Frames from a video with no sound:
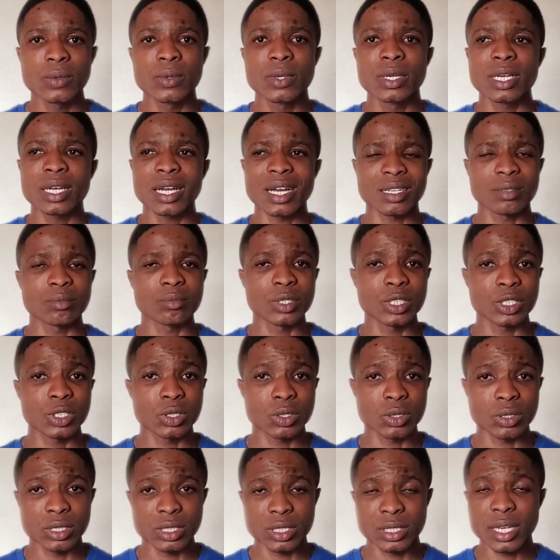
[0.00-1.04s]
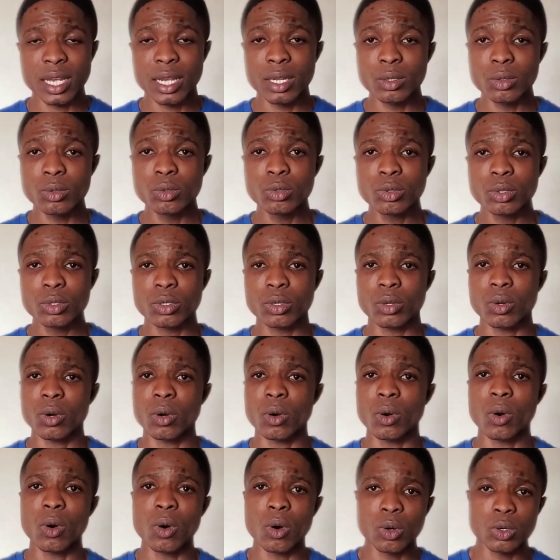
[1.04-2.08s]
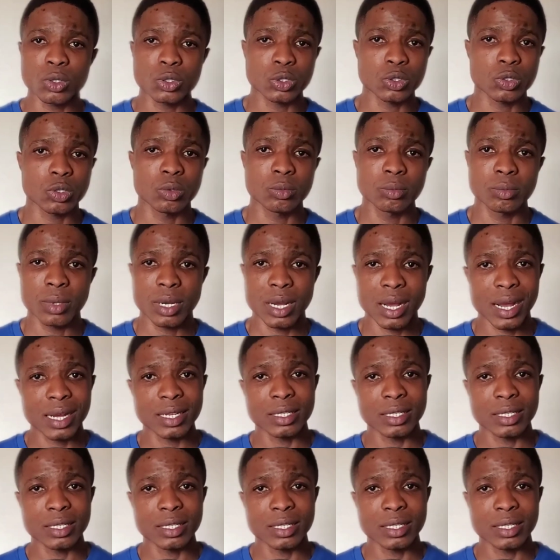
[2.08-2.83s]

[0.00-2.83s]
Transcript: can make your design look awesome and